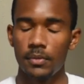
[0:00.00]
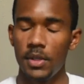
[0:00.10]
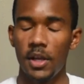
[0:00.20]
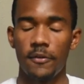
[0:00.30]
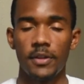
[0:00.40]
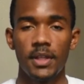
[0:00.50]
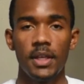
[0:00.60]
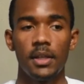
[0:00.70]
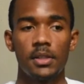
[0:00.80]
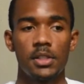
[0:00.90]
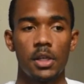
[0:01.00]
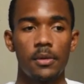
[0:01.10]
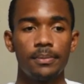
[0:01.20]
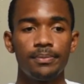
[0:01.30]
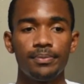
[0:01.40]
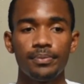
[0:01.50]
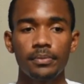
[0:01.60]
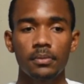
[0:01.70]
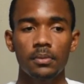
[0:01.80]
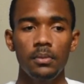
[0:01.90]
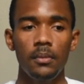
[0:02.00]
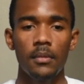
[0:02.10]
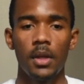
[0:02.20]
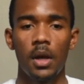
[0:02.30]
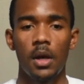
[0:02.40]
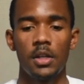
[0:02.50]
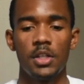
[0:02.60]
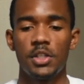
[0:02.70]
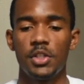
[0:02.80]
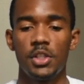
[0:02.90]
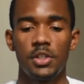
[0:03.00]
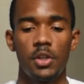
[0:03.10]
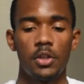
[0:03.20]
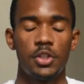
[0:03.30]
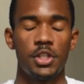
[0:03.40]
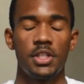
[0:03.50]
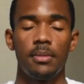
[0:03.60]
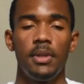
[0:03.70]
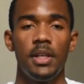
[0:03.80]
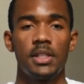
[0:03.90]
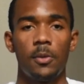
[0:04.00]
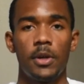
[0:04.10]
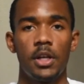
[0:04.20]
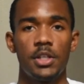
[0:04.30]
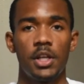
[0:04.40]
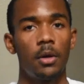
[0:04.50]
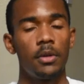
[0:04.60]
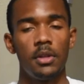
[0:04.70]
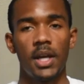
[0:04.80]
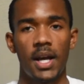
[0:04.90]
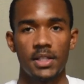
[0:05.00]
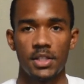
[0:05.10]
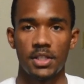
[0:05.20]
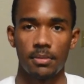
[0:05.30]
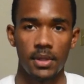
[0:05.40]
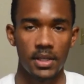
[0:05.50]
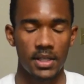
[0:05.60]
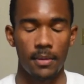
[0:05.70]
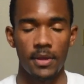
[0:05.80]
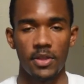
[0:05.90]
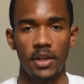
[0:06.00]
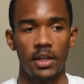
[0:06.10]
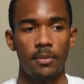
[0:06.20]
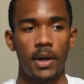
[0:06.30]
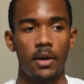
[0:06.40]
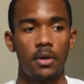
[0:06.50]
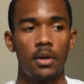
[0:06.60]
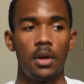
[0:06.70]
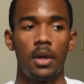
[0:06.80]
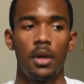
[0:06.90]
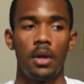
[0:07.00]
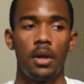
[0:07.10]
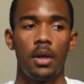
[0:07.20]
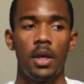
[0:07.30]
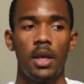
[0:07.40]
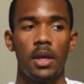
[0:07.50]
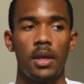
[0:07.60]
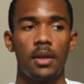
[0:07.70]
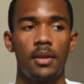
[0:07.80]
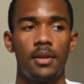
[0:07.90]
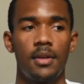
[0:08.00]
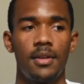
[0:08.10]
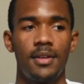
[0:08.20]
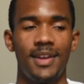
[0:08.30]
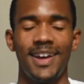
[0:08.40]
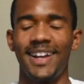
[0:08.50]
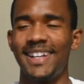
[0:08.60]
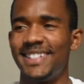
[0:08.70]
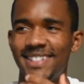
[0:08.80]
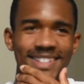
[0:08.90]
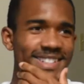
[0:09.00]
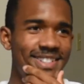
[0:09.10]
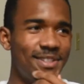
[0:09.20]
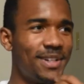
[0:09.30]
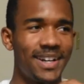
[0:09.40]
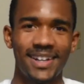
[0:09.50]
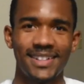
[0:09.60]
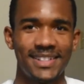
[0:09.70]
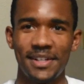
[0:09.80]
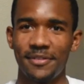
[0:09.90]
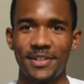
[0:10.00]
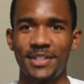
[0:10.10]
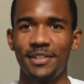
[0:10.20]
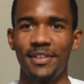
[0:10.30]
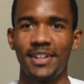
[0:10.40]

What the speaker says: different things. So those are just some things I wanted to share with you guys, just some things that I've been thinking about. And I guess, shoot, I got different stuff.